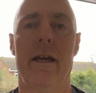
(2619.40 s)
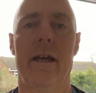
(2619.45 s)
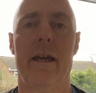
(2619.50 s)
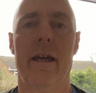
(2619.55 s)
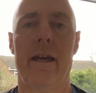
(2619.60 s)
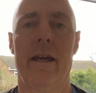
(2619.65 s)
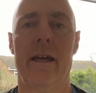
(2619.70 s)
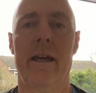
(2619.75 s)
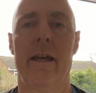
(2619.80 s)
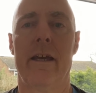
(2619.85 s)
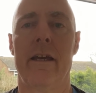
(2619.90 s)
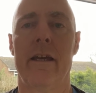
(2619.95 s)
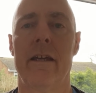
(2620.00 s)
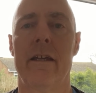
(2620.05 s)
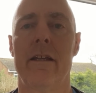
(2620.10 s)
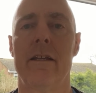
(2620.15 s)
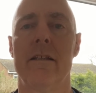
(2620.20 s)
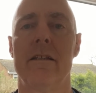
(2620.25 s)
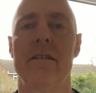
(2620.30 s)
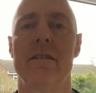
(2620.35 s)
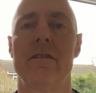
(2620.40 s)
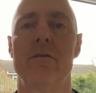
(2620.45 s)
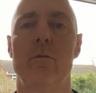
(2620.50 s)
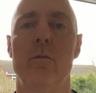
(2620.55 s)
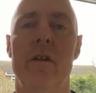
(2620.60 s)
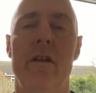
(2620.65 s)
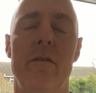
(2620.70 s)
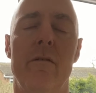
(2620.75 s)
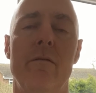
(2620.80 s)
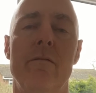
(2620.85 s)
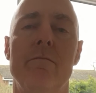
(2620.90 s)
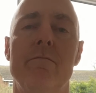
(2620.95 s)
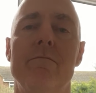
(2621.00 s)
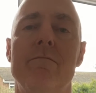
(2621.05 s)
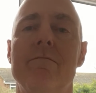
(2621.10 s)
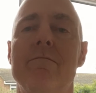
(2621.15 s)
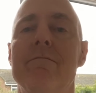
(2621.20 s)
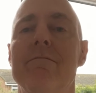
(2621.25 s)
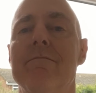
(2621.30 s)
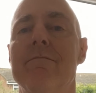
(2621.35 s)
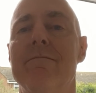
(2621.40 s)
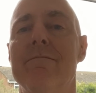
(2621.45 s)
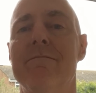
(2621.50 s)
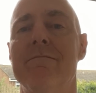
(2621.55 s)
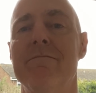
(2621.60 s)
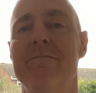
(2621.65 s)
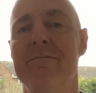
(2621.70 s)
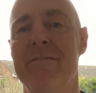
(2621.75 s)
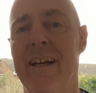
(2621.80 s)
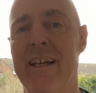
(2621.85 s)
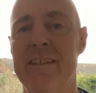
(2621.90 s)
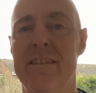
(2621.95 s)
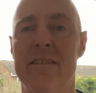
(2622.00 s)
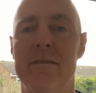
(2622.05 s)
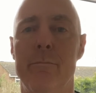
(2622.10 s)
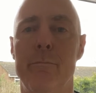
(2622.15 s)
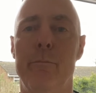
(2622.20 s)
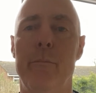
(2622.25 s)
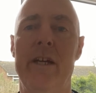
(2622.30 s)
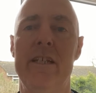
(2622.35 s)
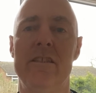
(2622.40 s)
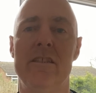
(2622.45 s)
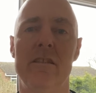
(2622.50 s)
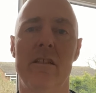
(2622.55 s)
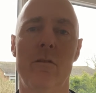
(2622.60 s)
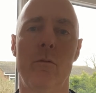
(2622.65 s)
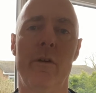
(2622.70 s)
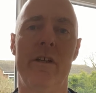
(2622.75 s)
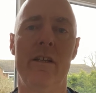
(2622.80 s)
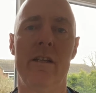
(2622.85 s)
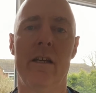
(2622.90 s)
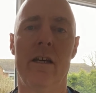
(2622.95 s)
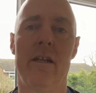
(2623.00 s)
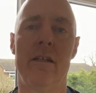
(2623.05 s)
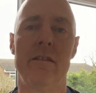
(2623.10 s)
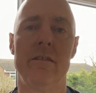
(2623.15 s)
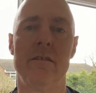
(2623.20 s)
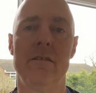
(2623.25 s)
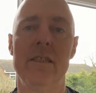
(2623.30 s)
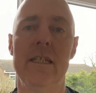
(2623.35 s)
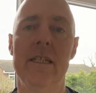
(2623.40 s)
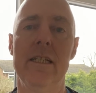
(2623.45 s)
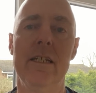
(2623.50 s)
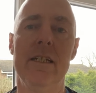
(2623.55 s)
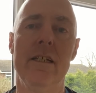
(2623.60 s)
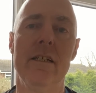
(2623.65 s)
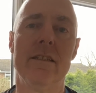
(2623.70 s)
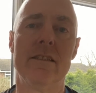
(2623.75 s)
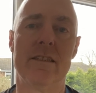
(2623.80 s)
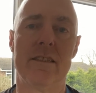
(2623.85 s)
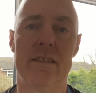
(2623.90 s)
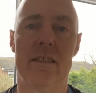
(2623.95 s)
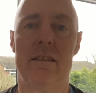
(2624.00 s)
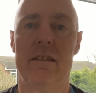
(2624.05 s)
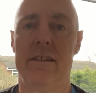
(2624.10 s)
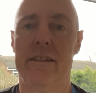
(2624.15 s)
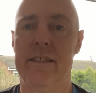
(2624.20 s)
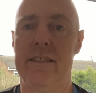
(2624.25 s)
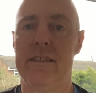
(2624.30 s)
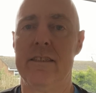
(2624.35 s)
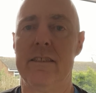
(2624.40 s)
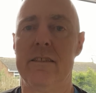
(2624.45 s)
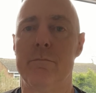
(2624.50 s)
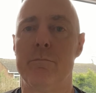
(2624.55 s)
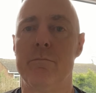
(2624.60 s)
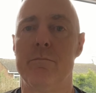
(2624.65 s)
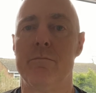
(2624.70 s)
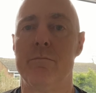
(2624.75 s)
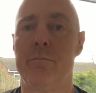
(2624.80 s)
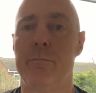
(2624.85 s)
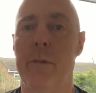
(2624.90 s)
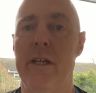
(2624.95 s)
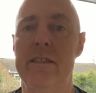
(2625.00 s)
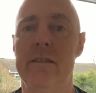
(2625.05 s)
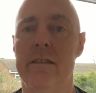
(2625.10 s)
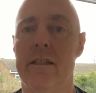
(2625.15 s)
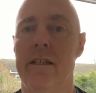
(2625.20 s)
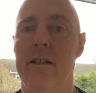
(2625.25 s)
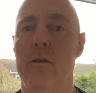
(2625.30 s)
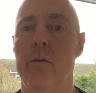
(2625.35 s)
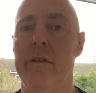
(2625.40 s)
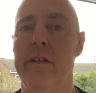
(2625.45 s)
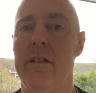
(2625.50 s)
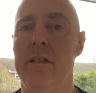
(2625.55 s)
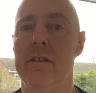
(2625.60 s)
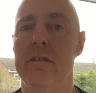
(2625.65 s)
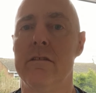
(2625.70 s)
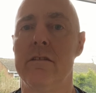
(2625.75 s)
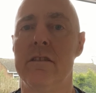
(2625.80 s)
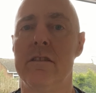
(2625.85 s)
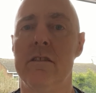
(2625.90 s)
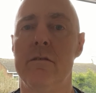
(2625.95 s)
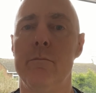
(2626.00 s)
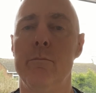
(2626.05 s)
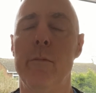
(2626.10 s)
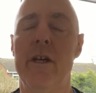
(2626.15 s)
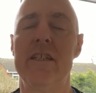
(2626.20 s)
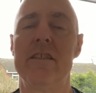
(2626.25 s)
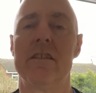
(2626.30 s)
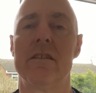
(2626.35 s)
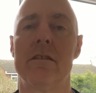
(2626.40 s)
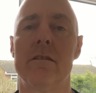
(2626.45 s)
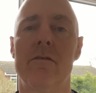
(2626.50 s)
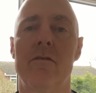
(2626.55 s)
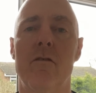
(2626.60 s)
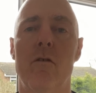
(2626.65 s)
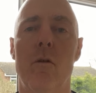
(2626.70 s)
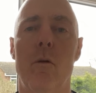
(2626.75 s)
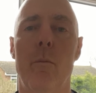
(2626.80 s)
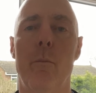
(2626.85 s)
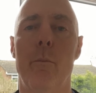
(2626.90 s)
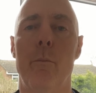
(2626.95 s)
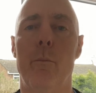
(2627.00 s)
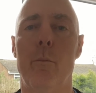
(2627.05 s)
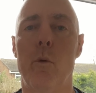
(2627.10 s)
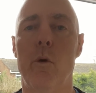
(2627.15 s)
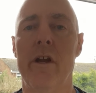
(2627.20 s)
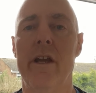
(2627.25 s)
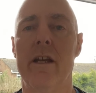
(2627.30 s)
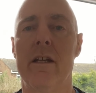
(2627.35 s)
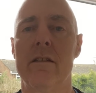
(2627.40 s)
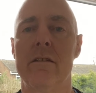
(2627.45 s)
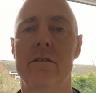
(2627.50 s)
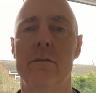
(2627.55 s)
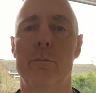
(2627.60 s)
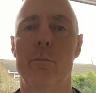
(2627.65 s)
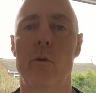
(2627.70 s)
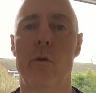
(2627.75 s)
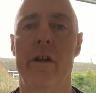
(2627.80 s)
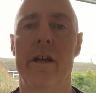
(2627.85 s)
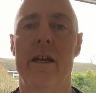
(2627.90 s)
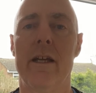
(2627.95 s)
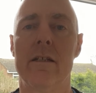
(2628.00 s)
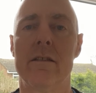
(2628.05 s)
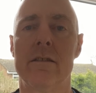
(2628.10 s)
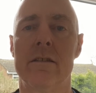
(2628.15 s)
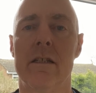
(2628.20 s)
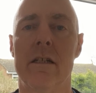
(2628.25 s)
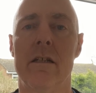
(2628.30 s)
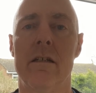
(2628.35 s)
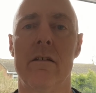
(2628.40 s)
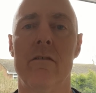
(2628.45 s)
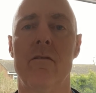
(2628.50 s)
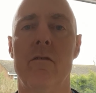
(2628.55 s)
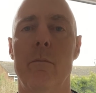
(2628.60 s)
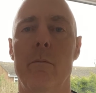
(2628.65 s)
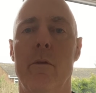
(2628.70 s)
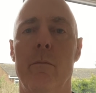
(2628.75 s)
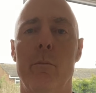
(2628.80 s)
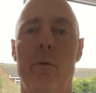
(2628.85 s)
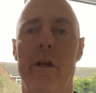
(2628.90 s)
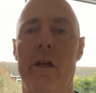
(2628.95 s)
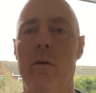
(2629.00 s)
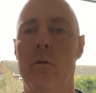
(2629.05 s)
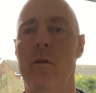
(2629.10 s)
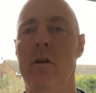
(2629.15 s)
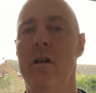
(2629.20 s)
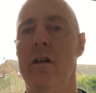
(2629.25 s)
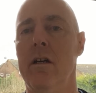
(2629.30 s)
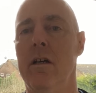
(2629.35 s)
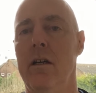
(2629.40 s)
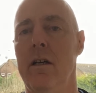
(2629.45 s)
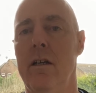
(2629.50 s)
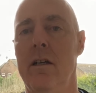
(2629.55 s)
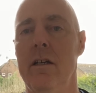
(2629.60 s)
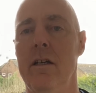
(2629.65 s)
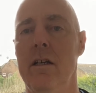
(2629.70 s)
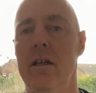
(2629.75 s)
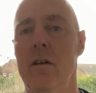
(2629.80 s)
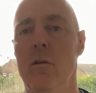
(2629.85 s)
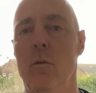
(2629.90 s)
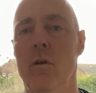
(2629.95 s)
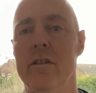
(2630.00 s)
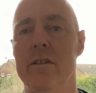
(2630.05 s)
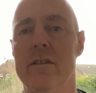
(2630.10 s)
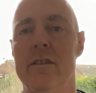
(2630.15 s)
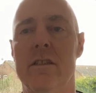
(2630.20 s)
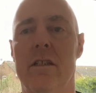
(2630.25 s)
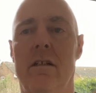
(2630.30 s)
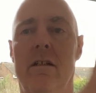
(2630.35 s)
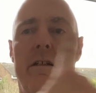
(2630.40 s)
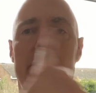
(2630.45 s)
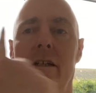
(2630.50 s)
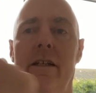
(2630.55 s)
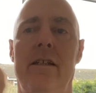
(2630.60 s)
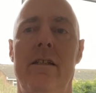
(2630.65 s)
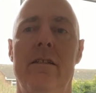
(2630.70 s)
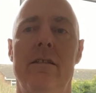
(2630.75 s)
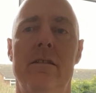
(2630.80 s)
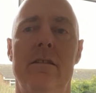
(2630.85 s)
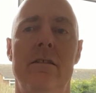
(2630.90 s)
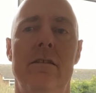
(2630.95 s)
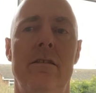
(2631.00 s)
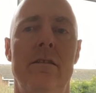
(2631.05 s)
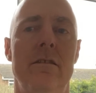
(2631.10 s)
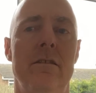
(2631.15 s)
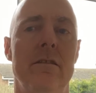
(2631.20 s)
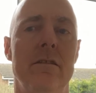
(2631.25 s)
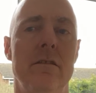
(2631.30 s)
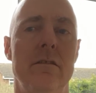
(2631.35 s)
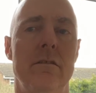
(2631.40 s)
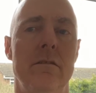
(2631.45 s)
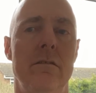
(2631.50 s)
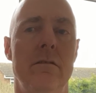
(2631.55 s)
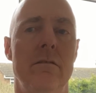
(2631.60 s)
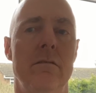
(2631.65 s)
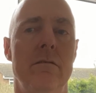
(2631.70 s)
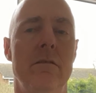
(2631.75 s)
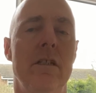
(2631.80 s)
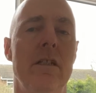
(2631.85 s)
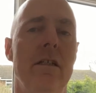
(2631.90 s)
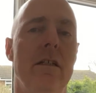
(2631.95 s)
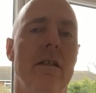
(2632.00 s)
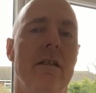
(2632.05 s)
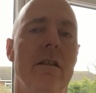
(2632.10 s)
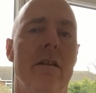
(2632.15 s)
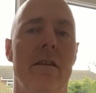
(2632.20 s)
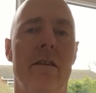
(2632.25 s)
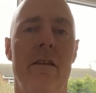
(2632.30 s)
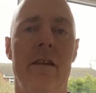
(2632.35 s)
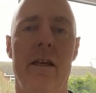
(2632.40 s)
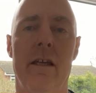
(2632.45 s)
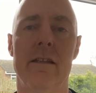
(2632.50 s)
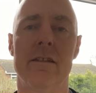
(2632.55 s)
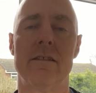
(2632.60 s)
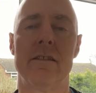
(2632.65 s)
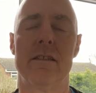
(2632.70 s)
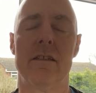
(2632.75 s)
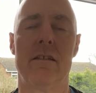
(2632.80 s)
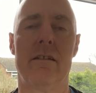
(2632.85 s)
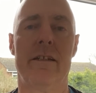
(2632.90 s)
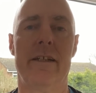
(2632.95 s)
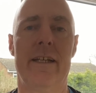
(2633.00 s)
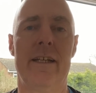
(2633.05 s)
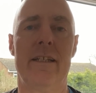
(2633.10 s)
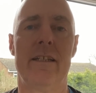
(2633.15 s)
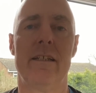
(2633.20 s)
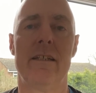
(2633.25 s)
and we had to measure the window size. Basically all you do is you measure from brick to brick, so from the brickwork one side to the other side,